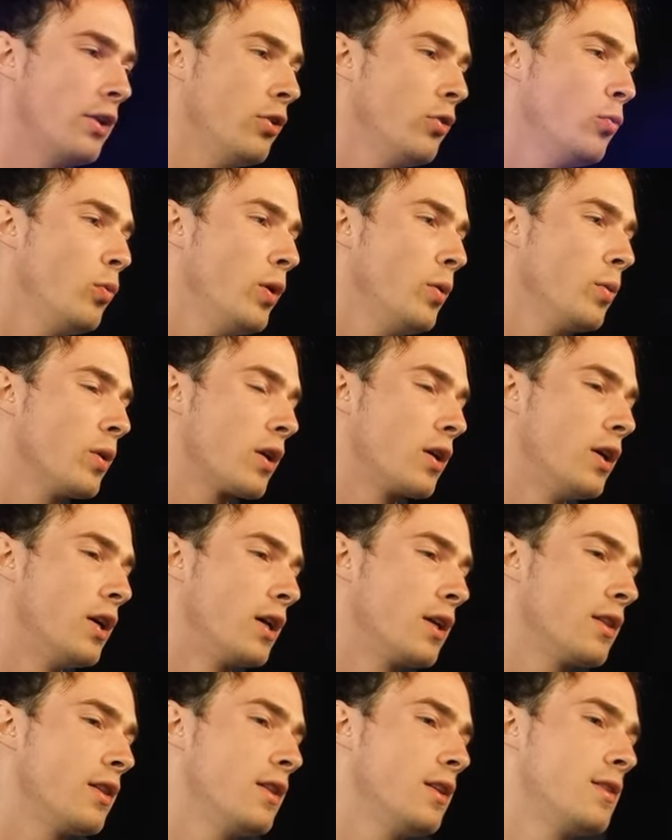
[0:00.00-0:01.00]
knew we were
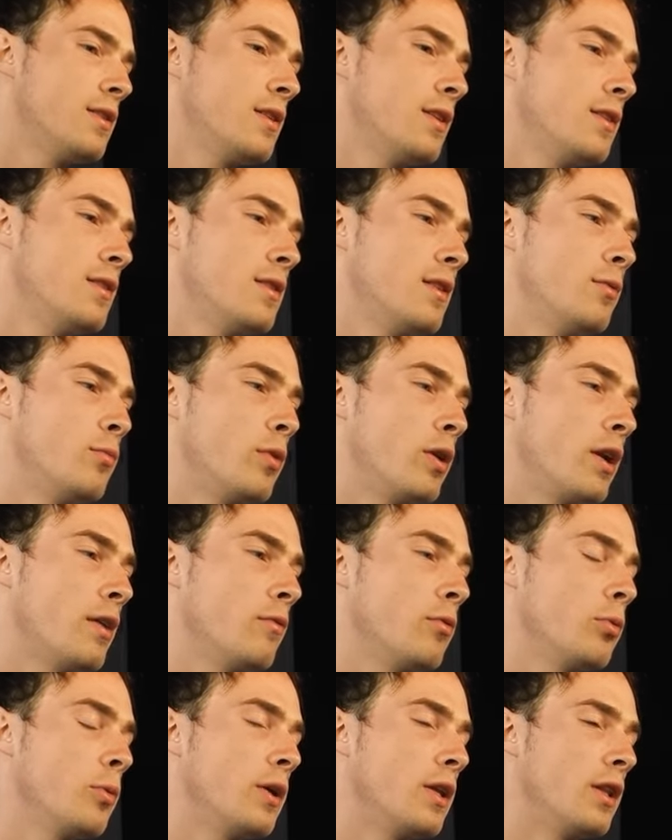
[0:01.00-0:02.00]
cooked this season
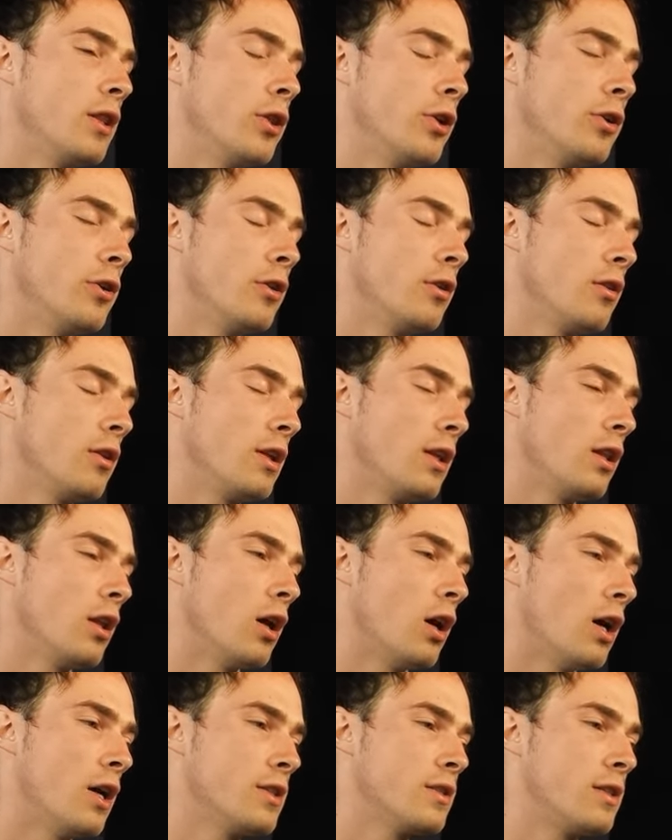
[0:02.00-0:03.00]
whenever we literally
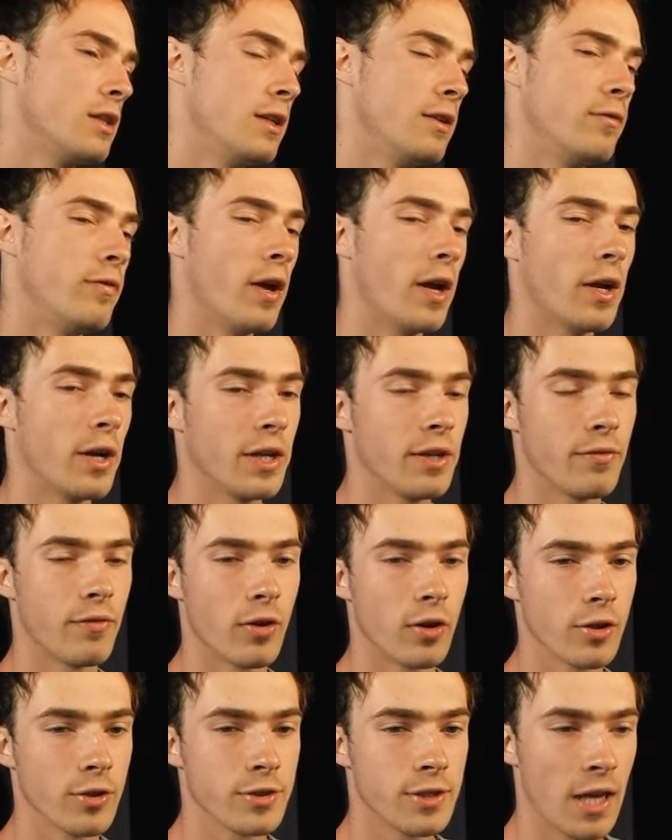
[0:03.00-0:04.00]
lost the very
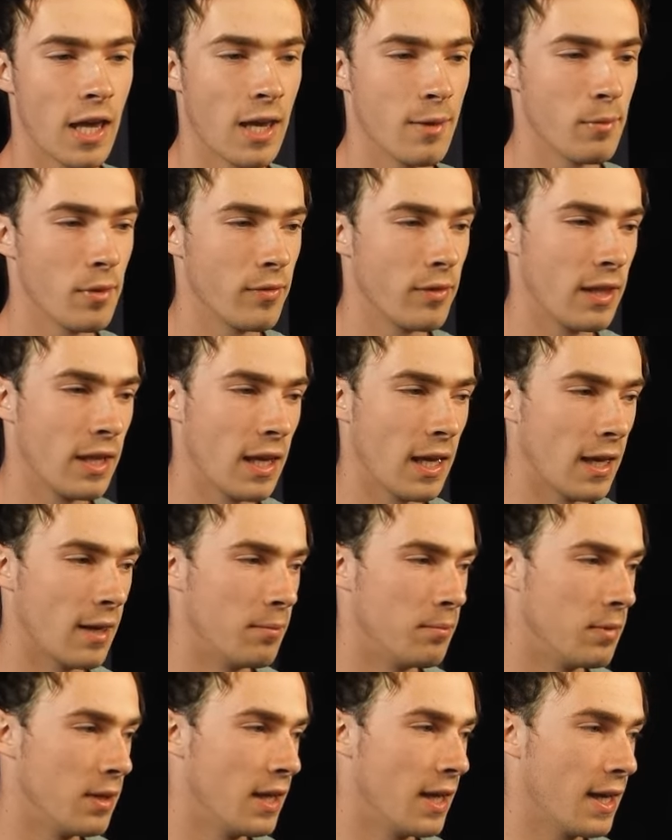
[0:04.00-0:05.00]
first game of the
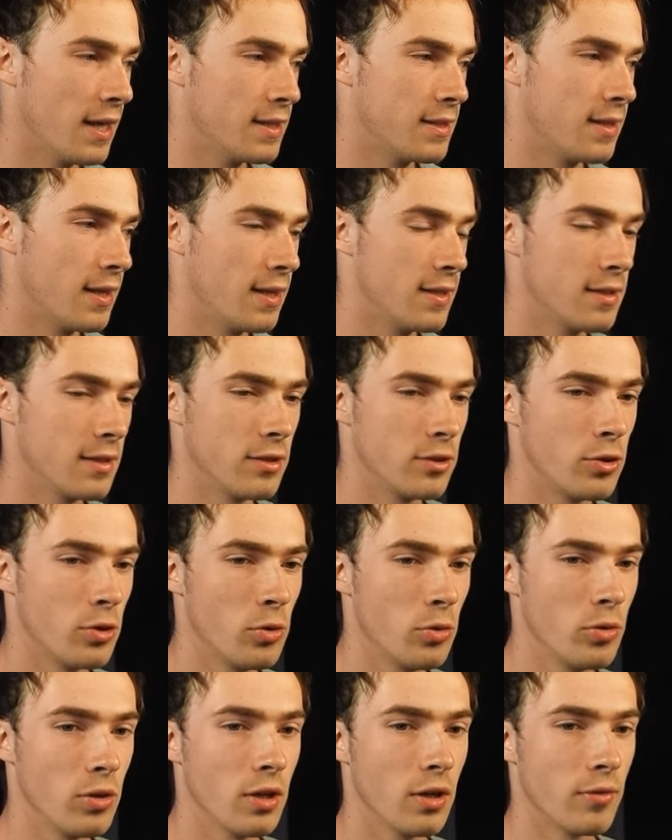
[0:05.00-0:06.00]
NBA season
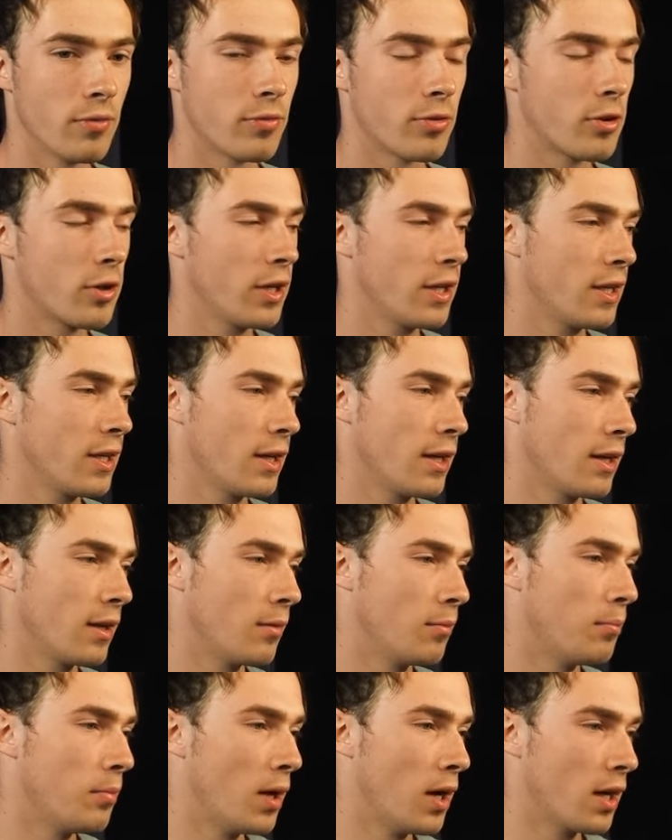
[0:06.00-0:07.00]
to the
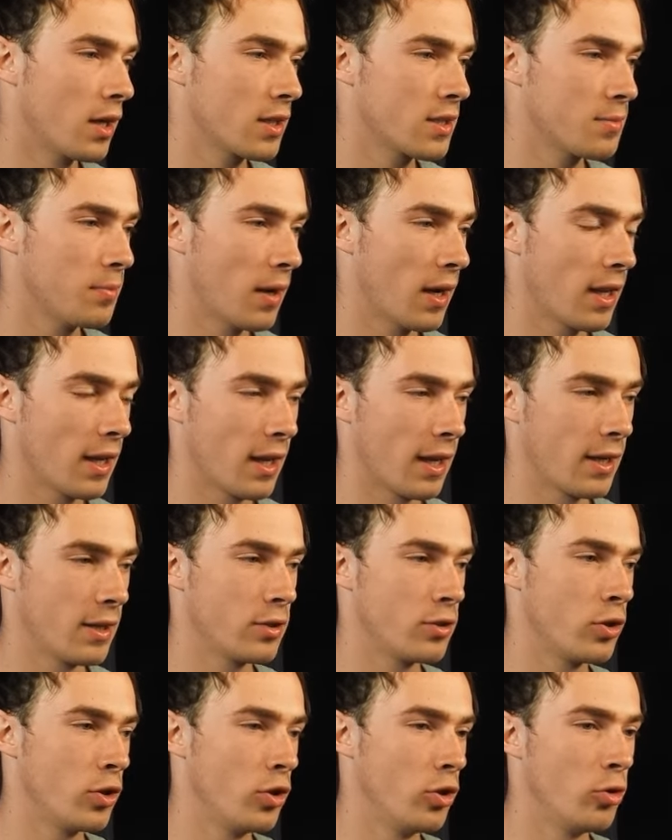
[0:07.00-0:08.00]
freaking Bucks by
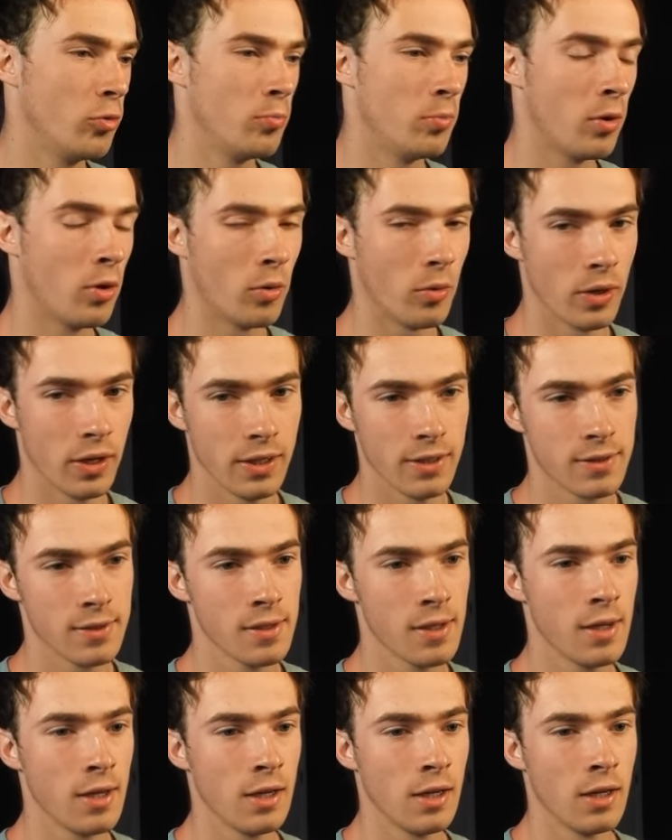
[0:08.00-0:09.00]
like two points.
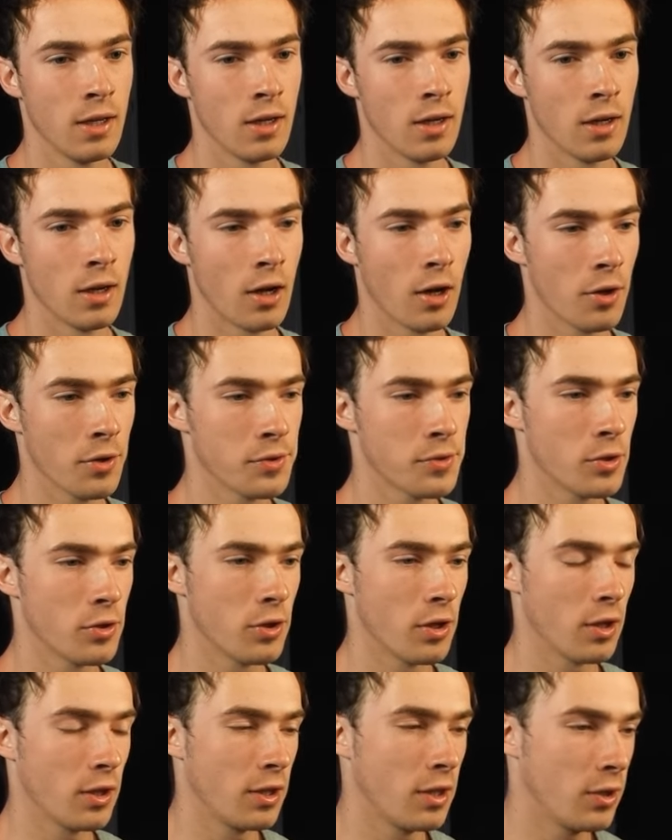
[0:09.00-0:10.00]
Also,
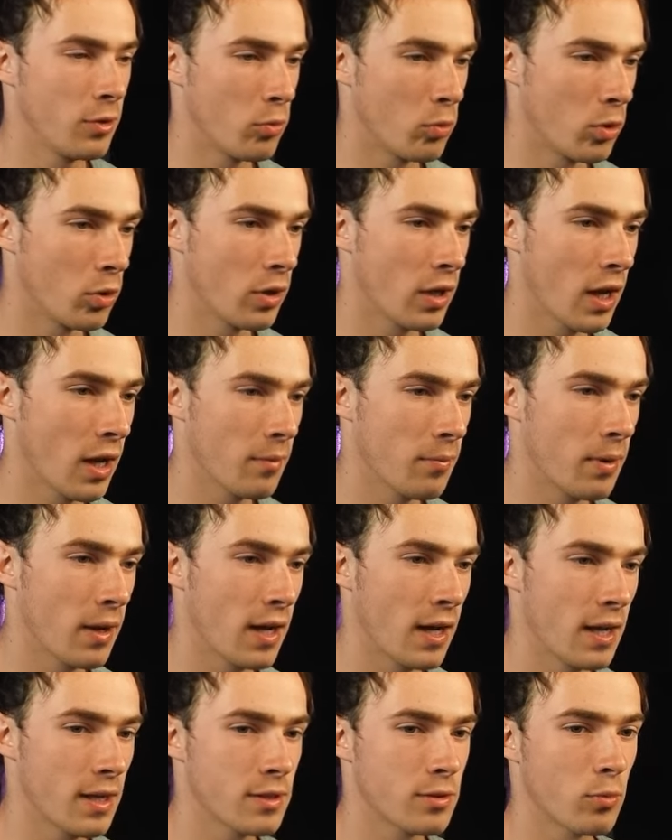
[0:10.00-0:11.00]
the league rule got
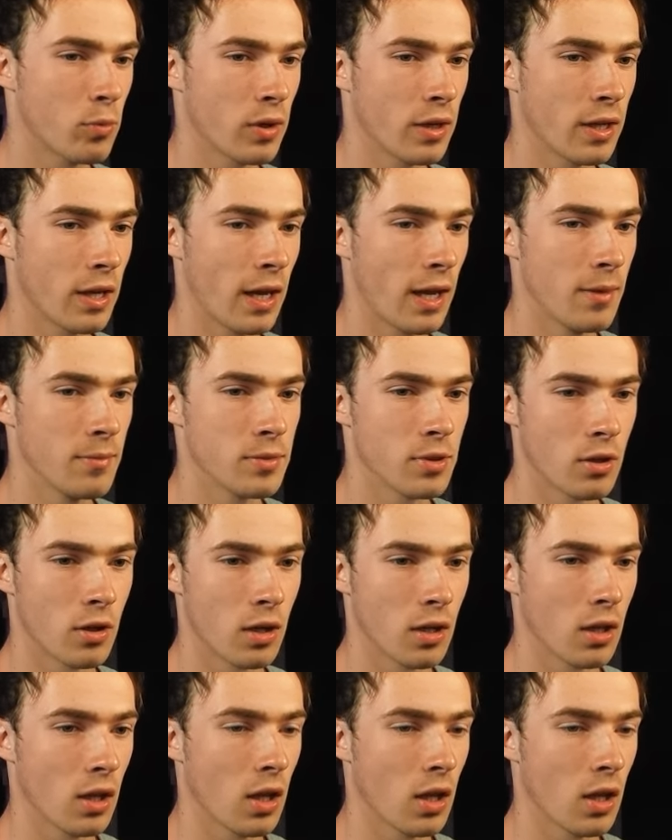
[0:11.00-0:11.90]
passed where games are a